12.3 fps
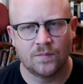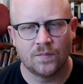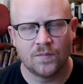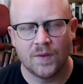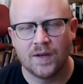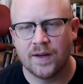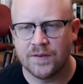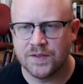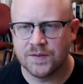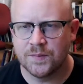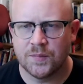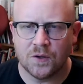Now,
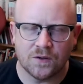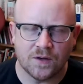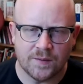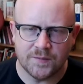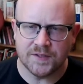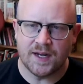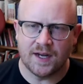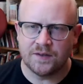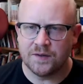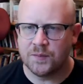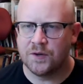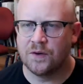this program, this
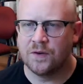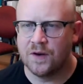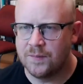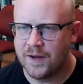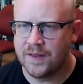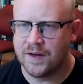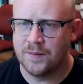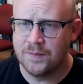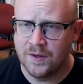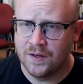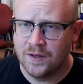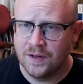doctorate program, now that I'm
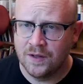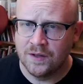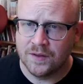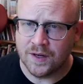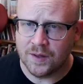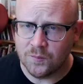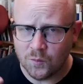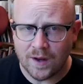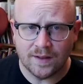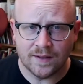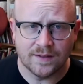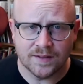that I'm
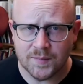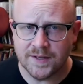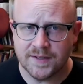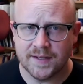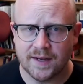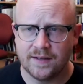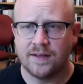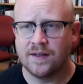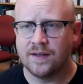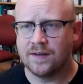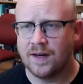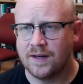well into my second
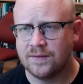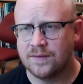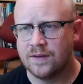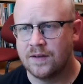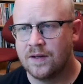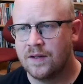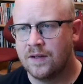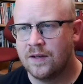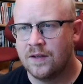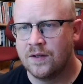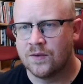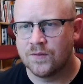year of,
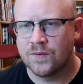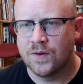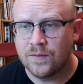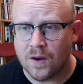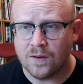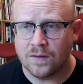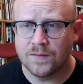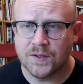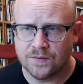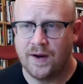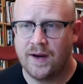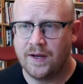revolves
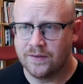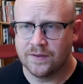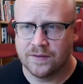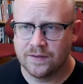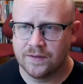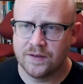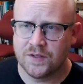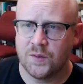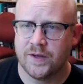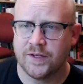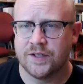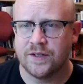around this
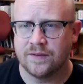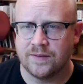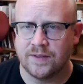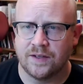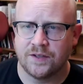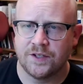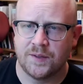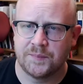question of leadership.